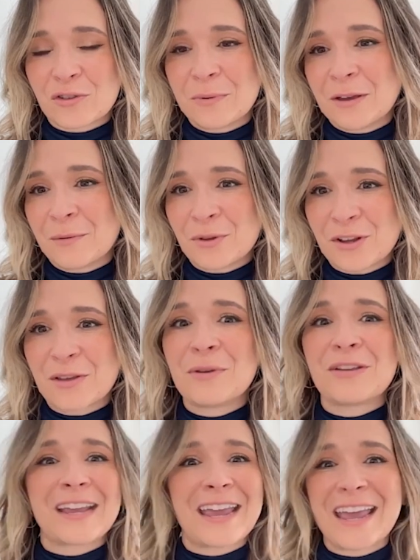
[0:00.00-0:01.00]
able to
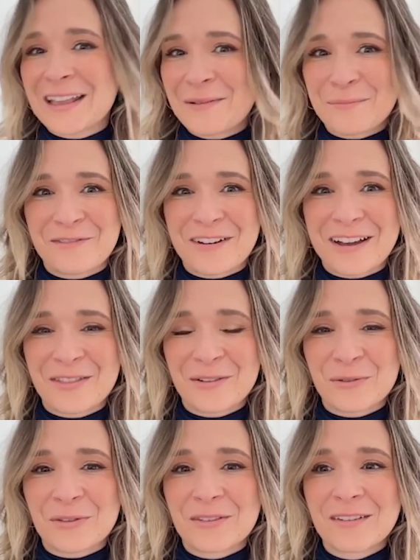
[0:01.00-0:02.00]
communicate and provide
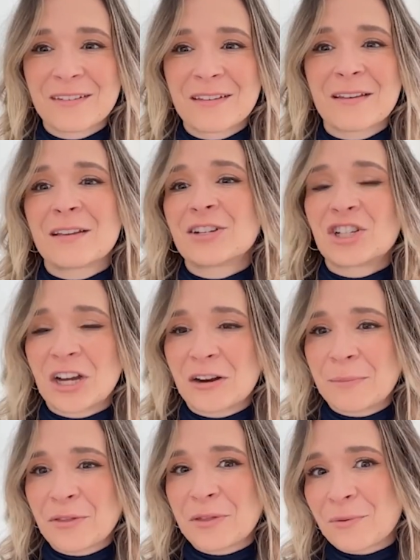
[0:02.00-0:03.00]
those share
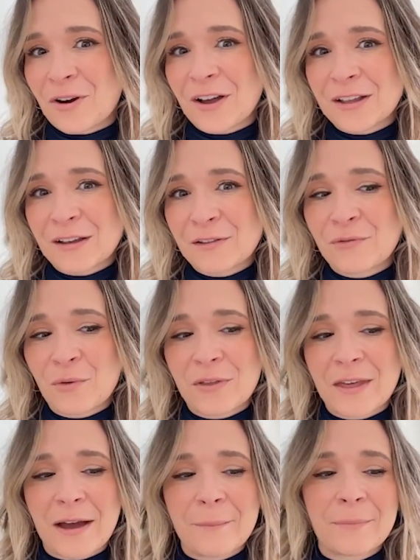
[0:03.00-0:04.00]
about the products for
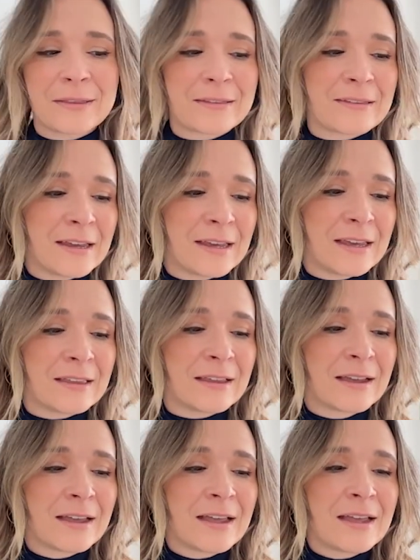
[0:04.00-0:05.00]
that. But seeing
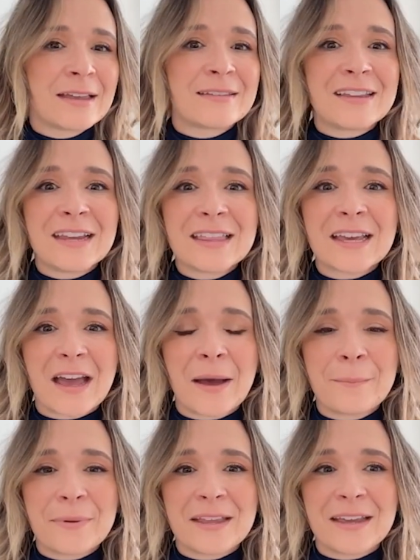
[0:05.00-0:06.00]
the
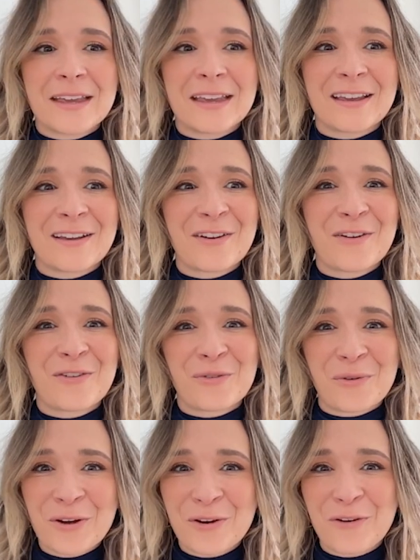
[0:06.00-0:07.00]
company
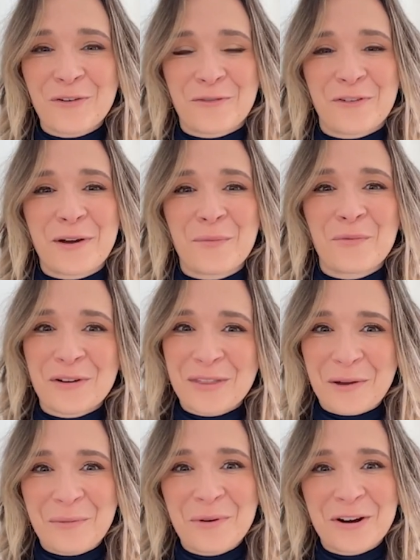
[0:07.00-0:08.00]
grow from where
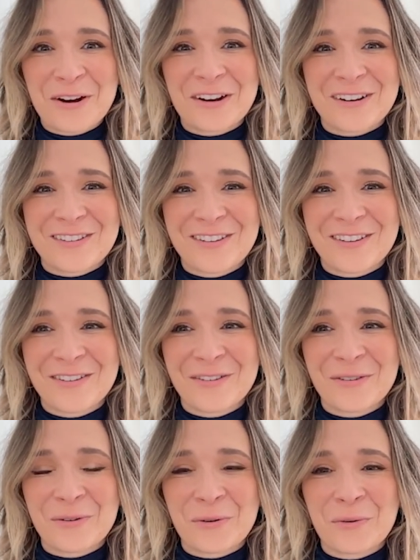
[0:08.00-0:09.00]
they were
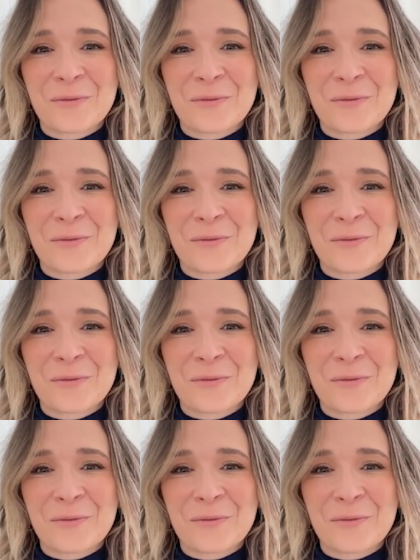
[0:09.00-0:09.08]
to